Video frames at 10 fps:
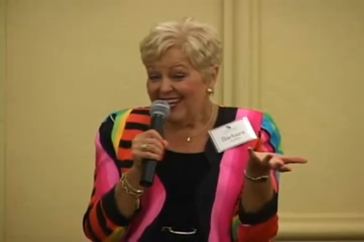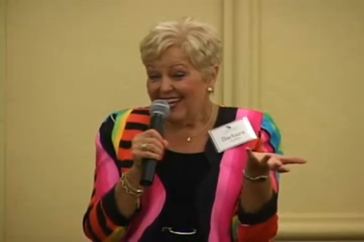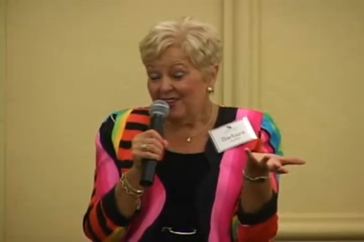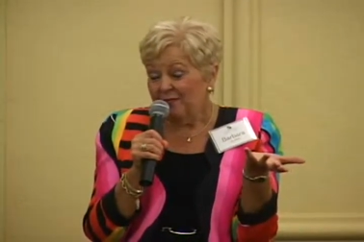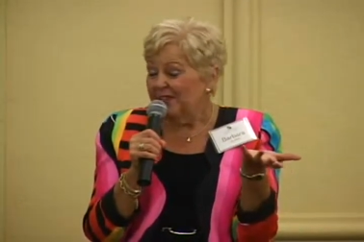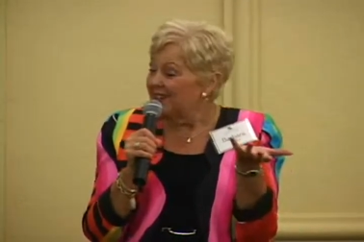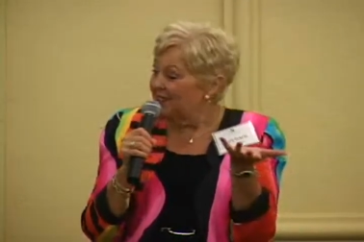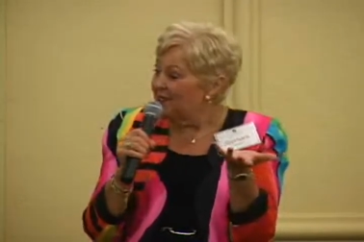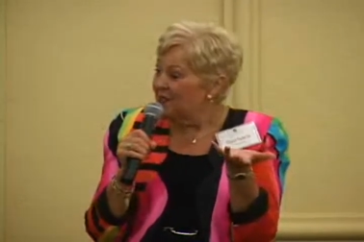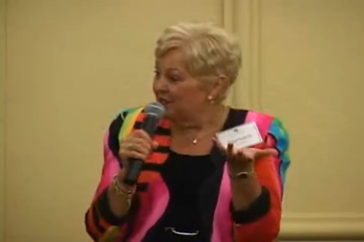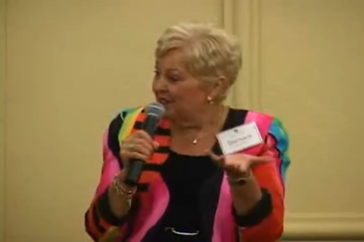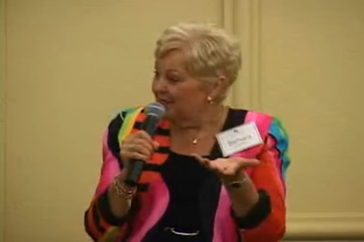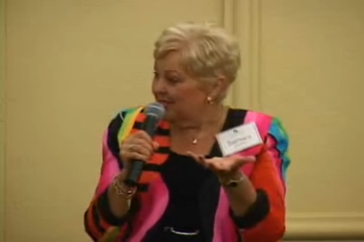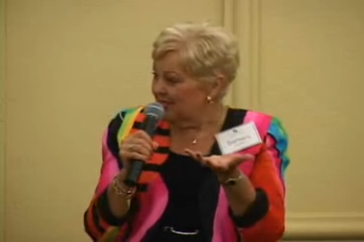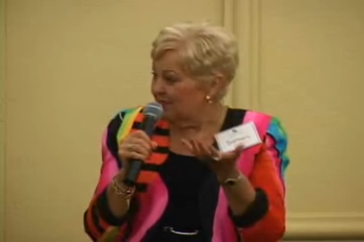And one of the
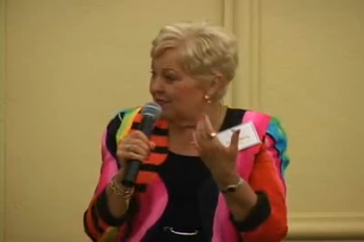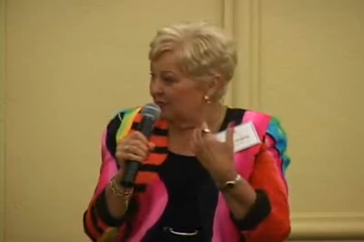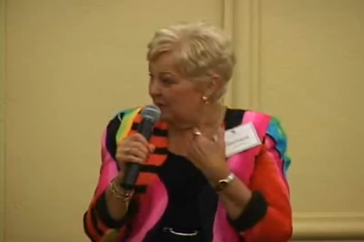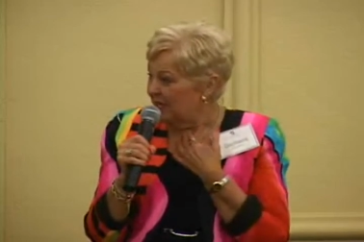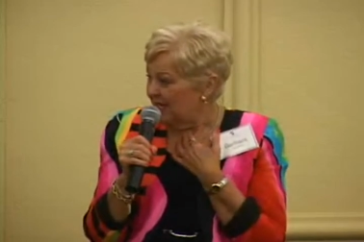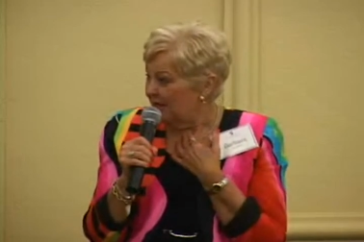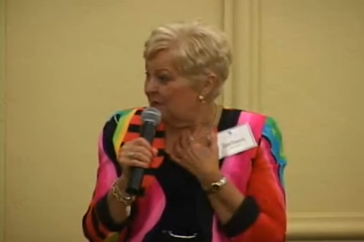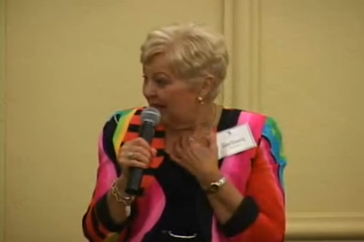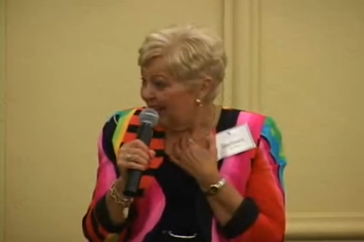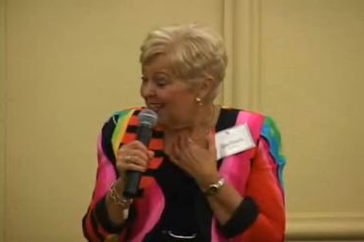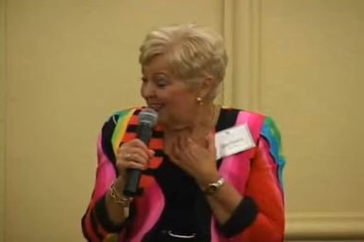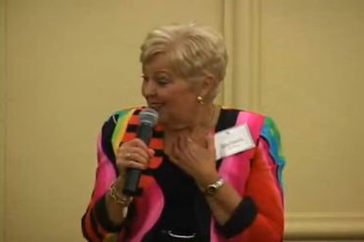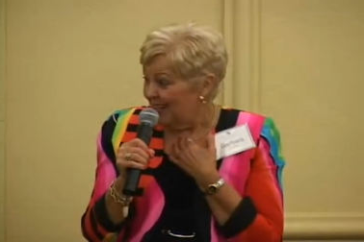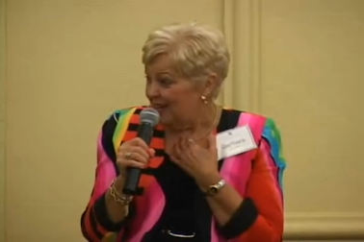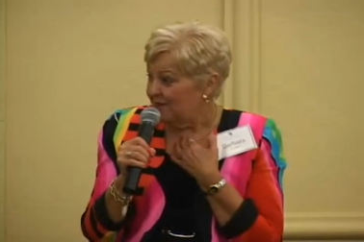thrills for me in my
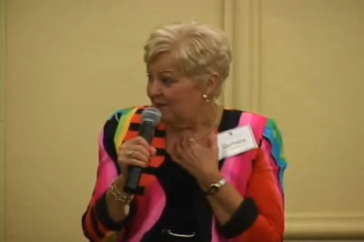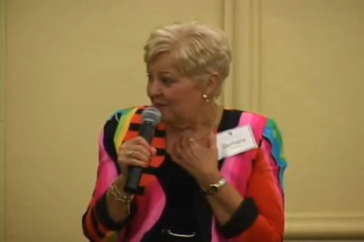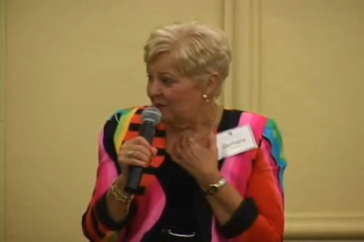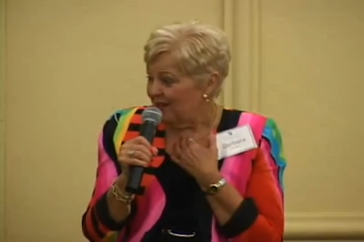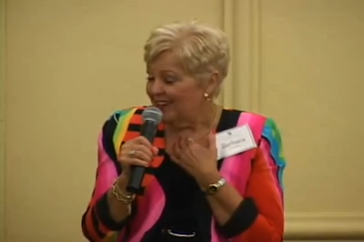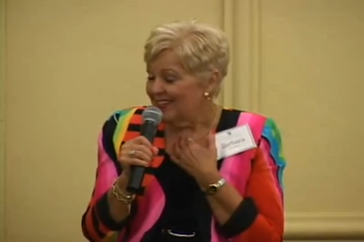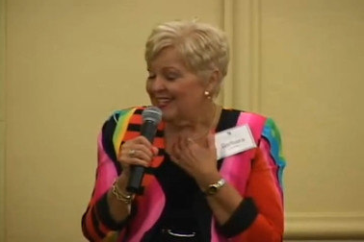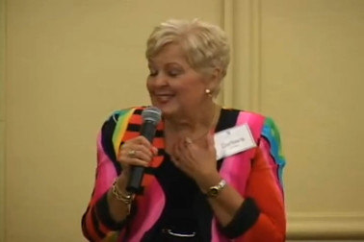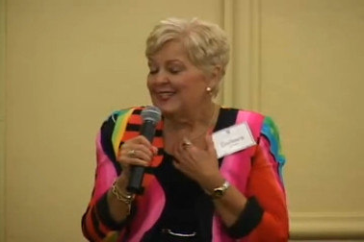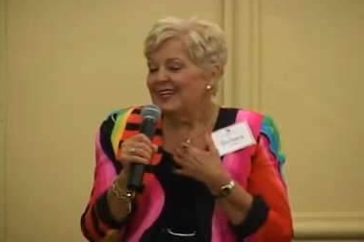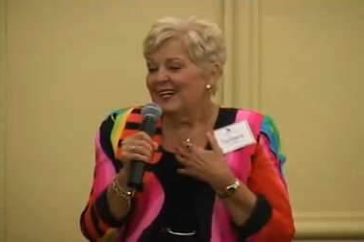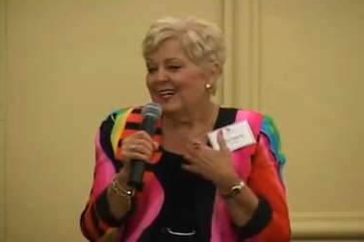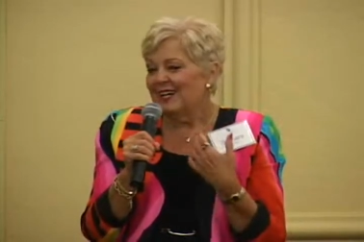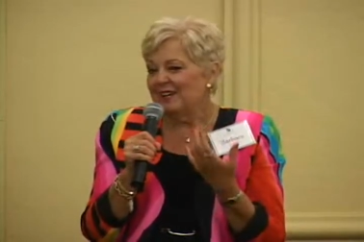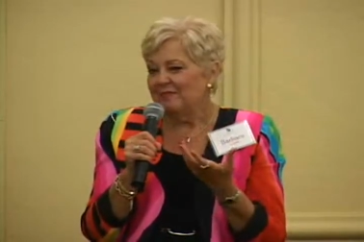life and work that,
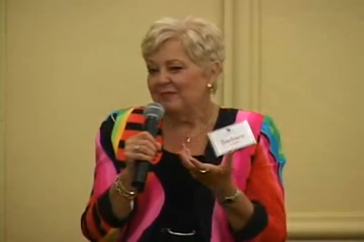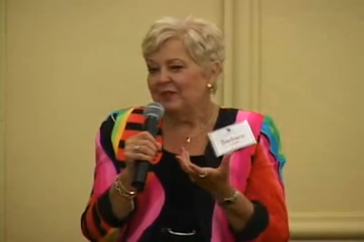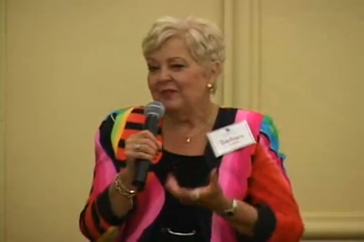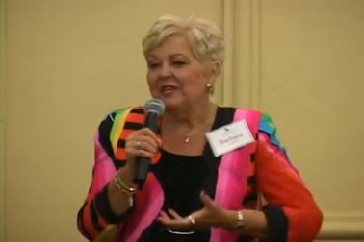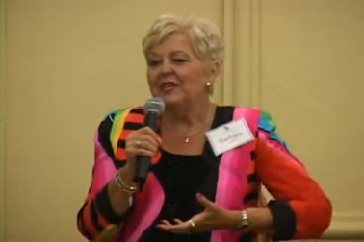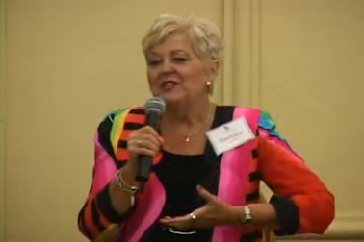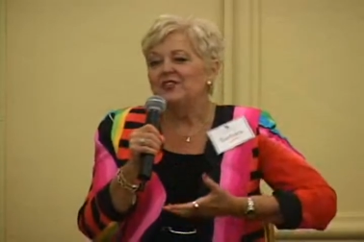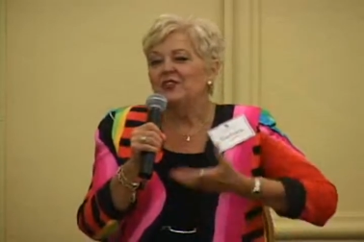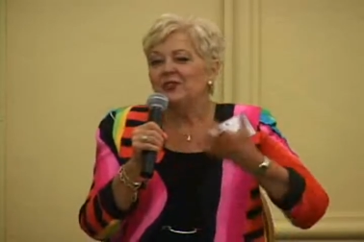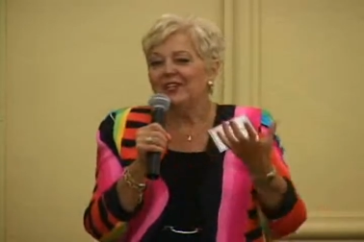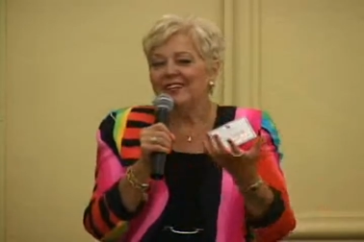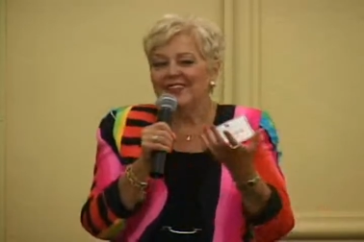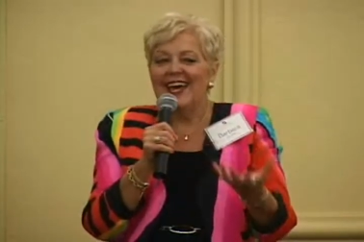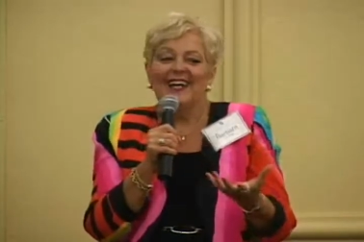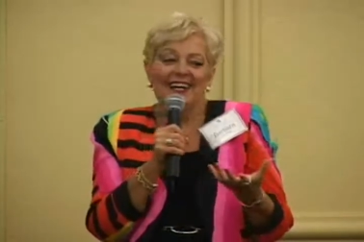you know, he took
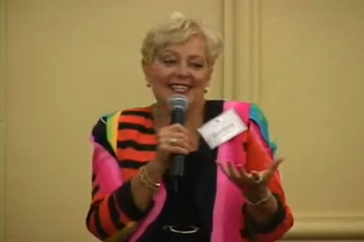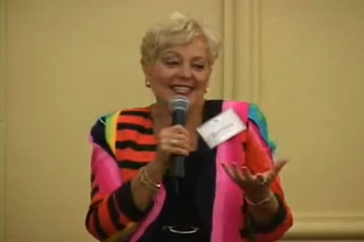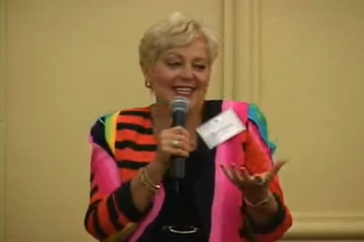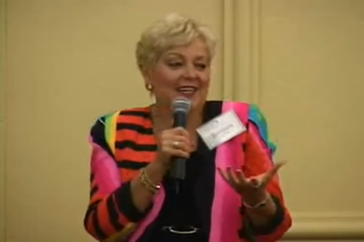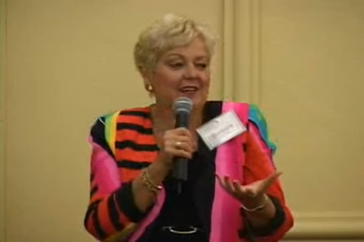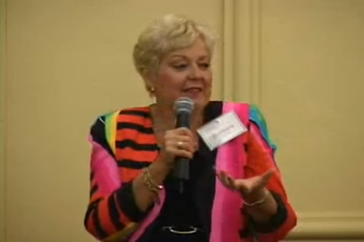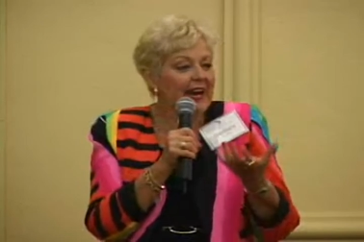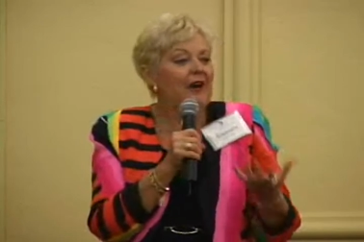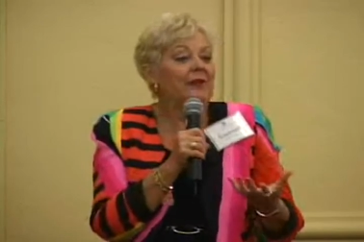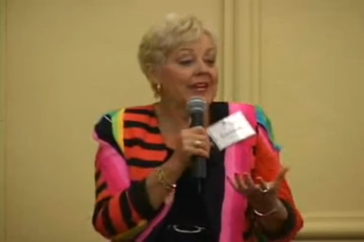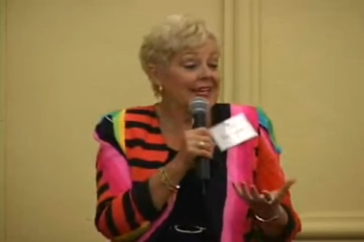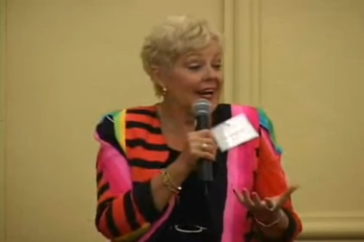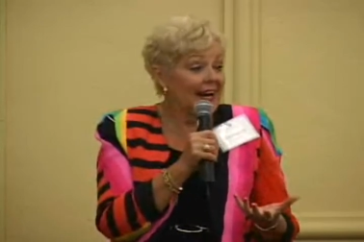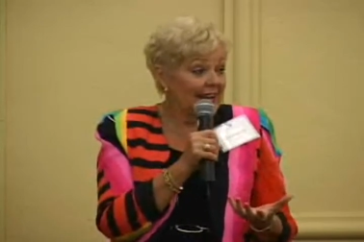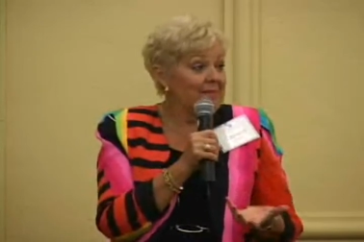that idea of how can
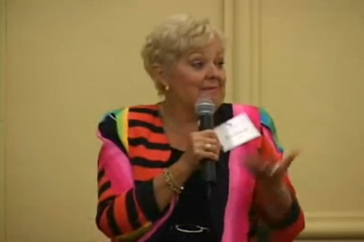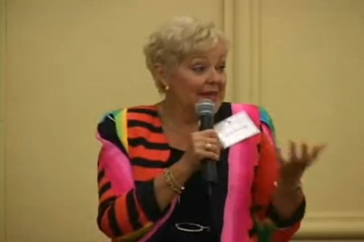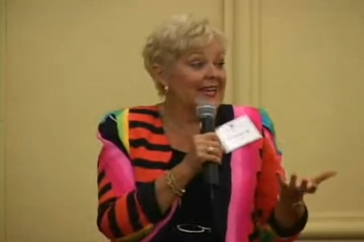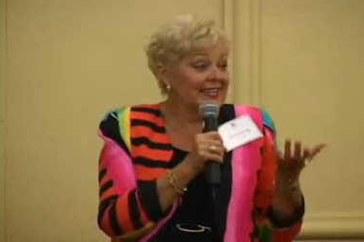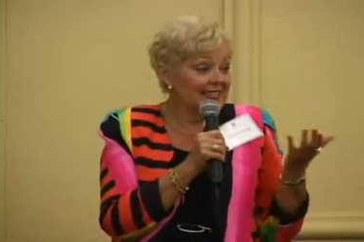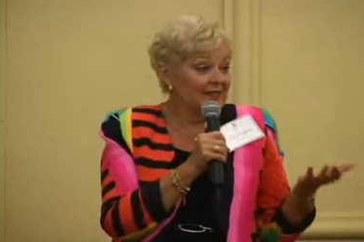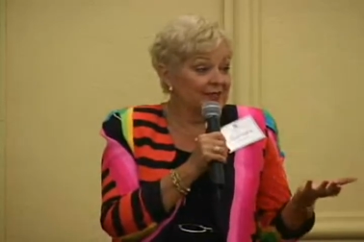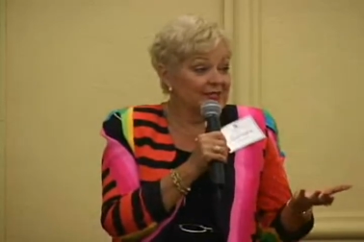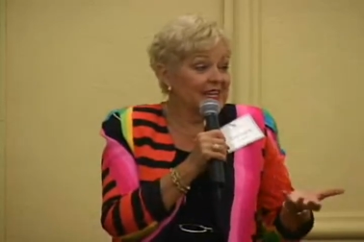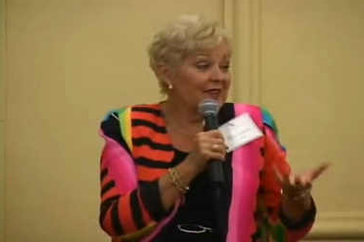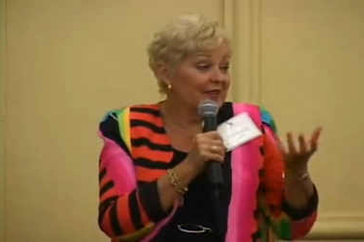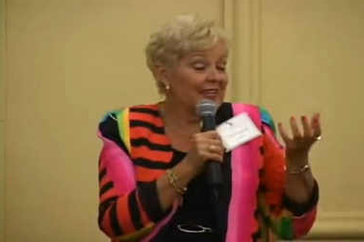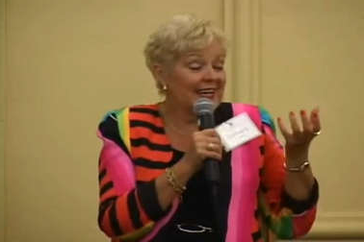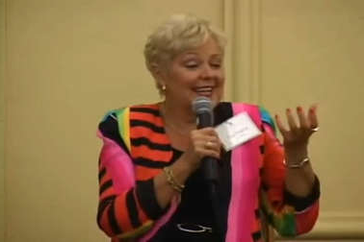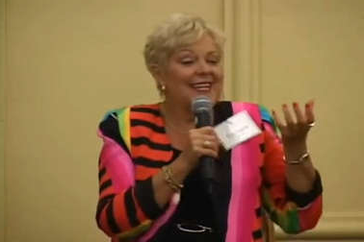I make a difference? How
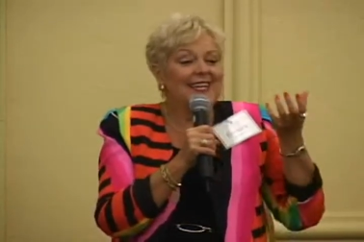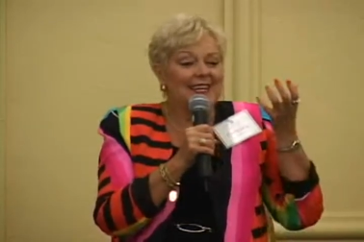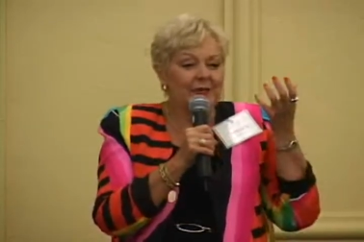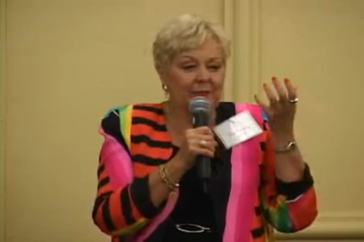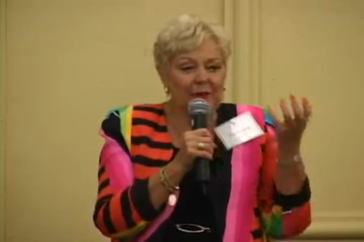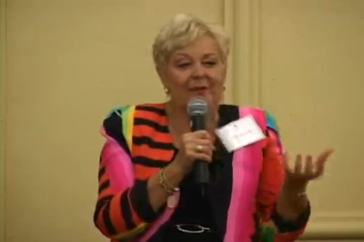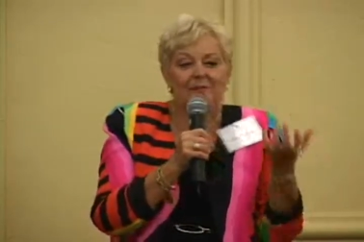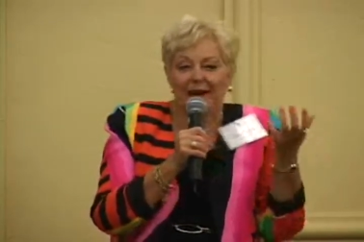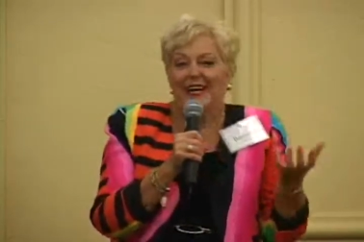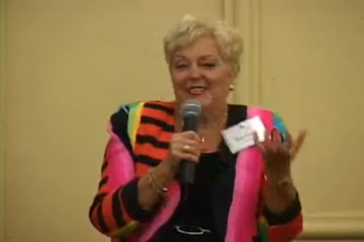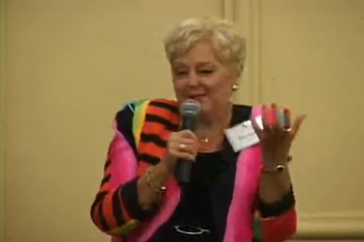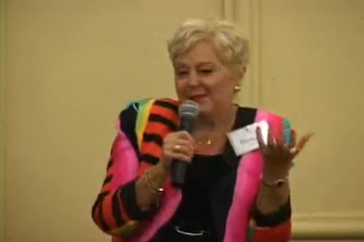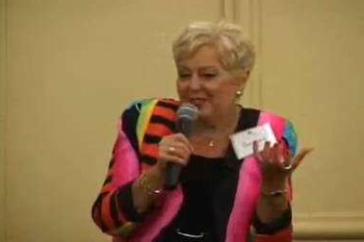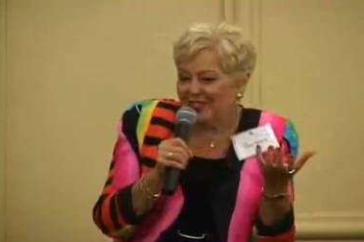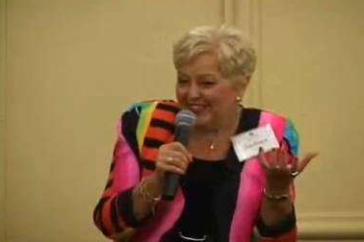can I put my
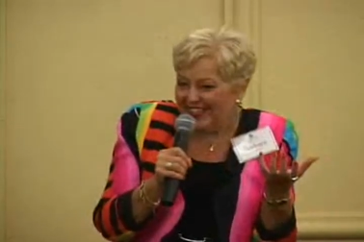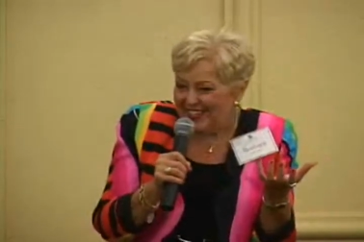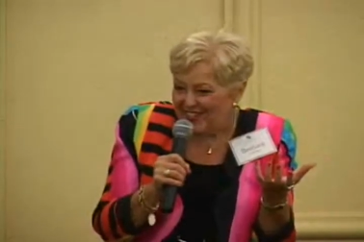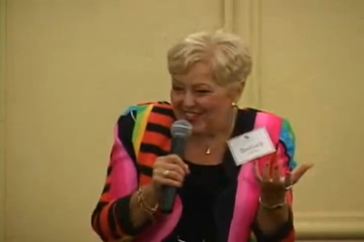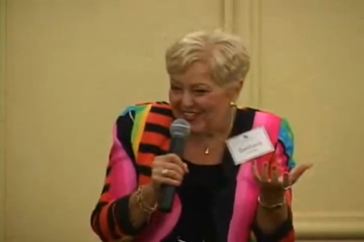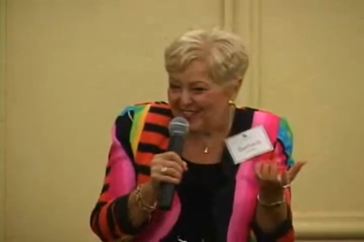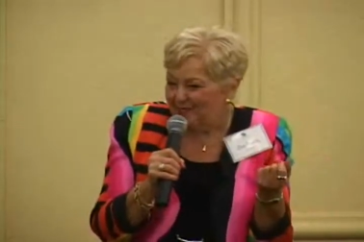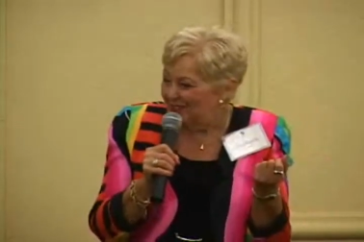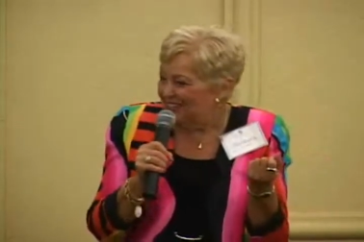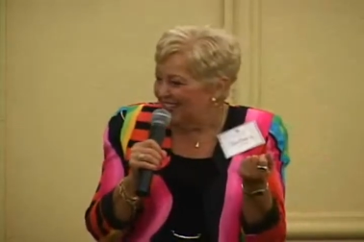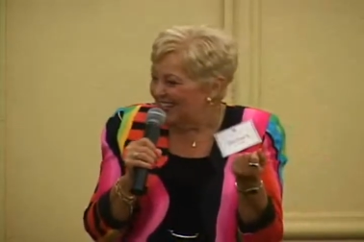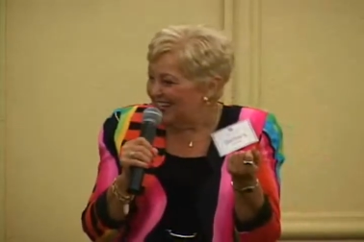special touch on the work that